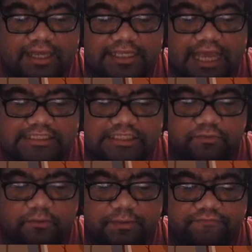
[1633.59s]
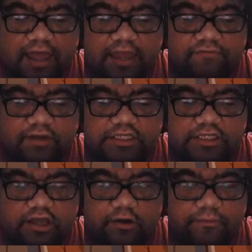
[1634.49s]
Yes, this will be fine. Ready to
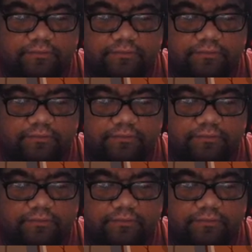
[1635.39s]
go.